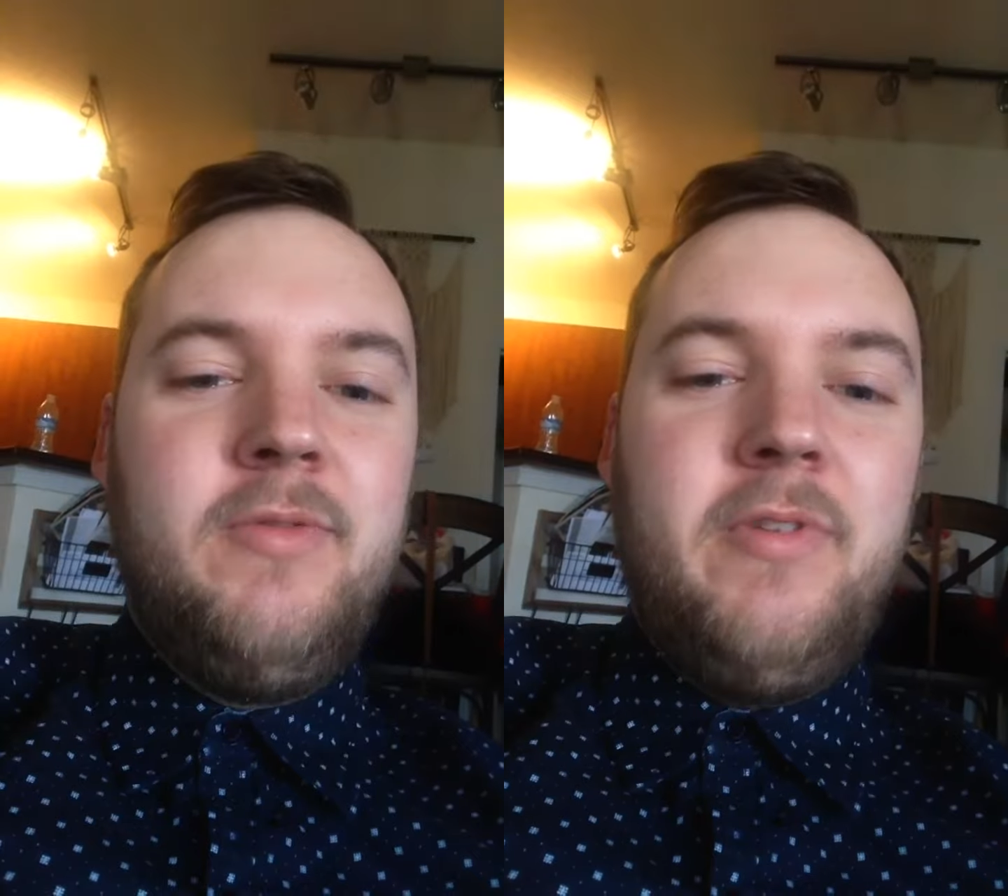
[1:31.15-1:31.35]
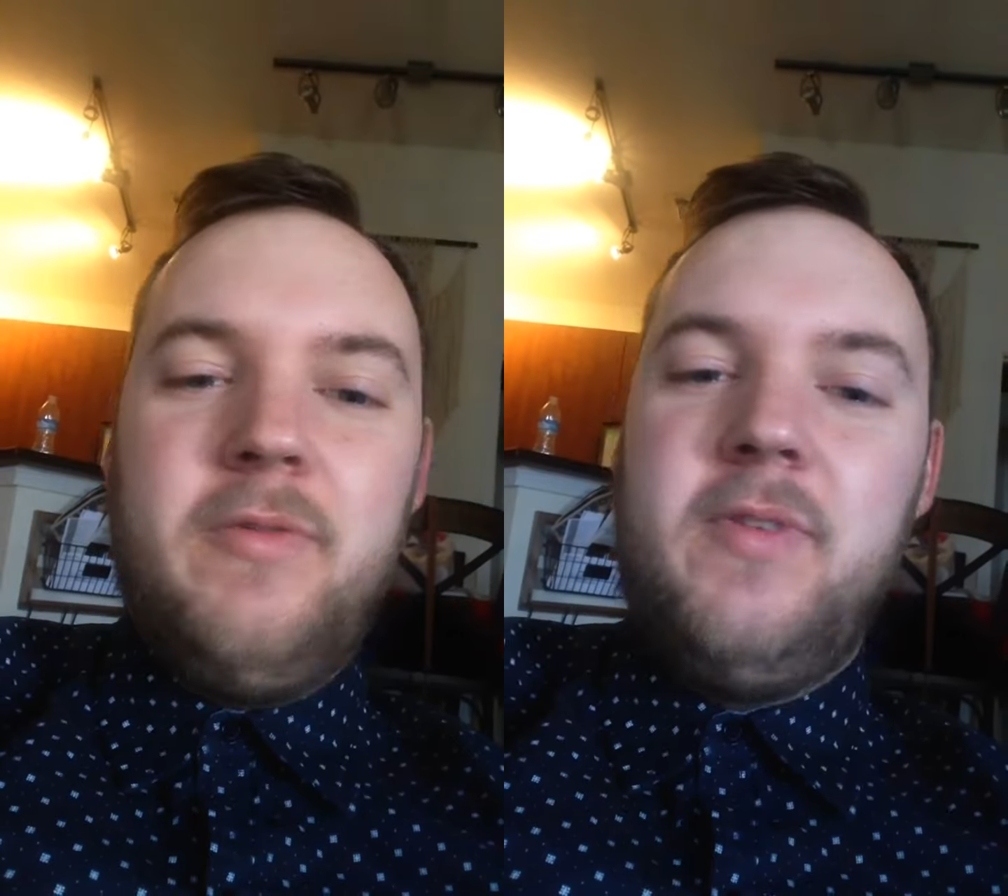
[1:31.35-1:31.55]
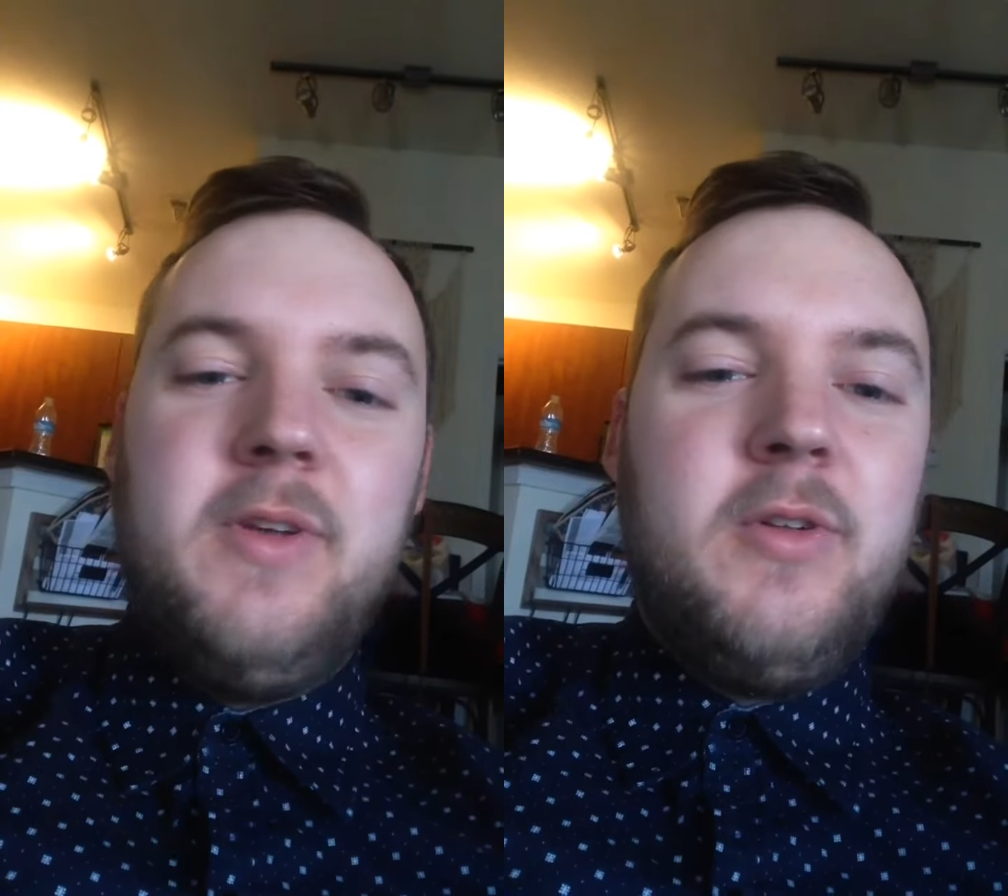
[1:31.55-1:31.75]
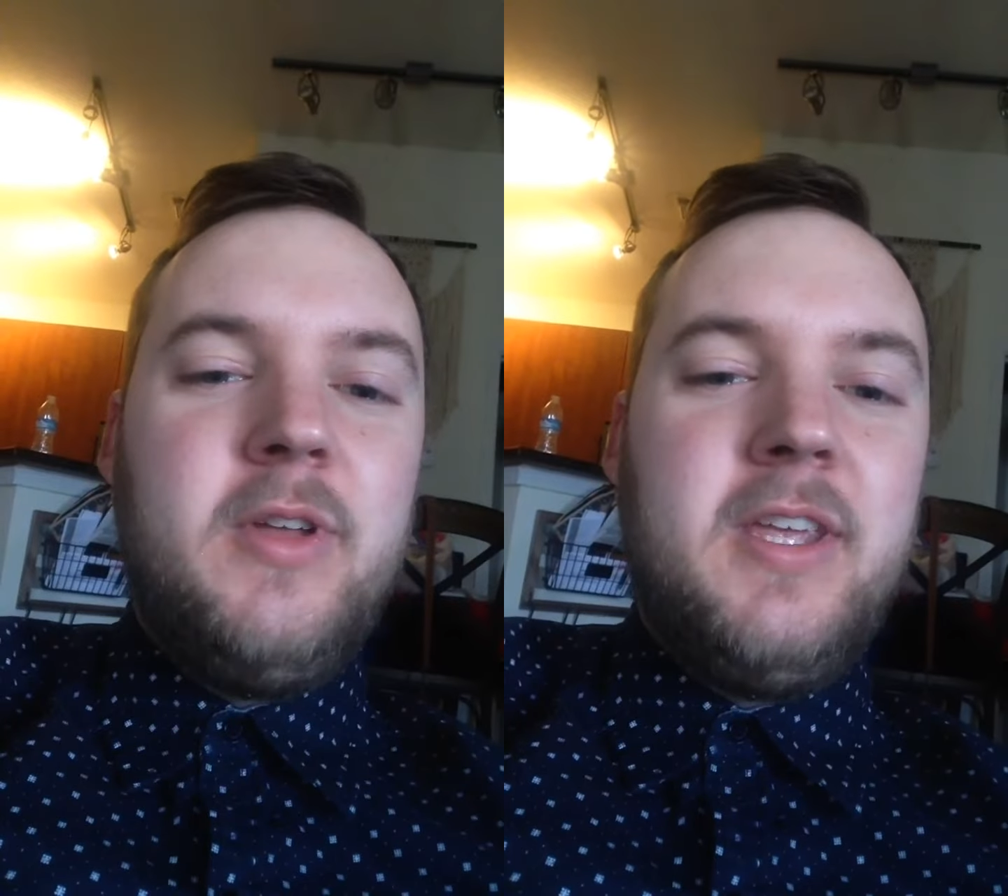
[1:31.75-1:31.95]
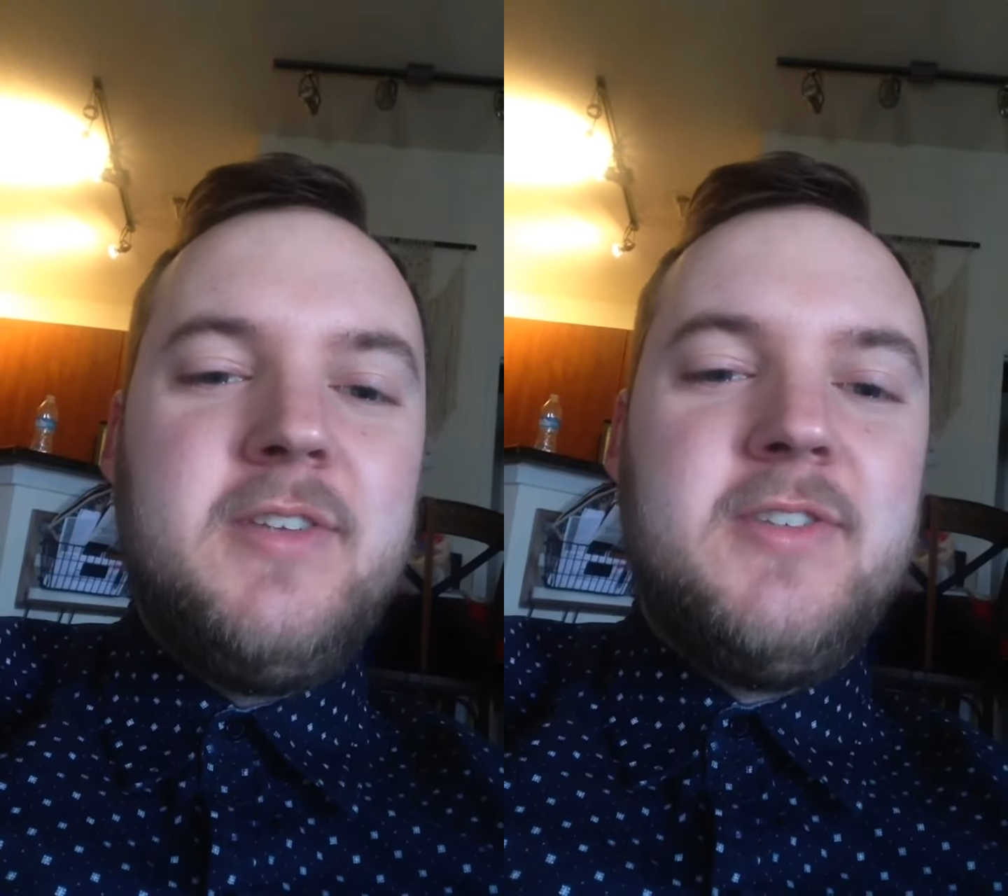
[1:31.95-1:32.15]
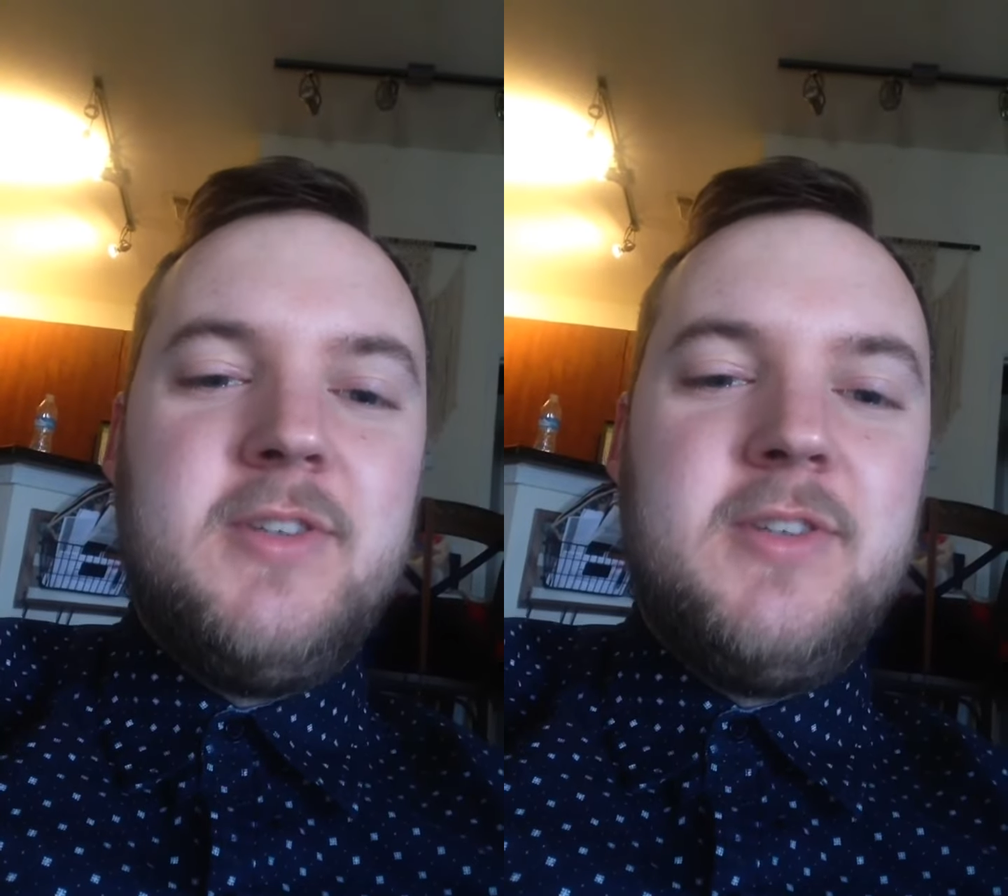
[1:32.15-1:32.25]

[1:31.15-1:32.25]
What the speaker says: fulfill his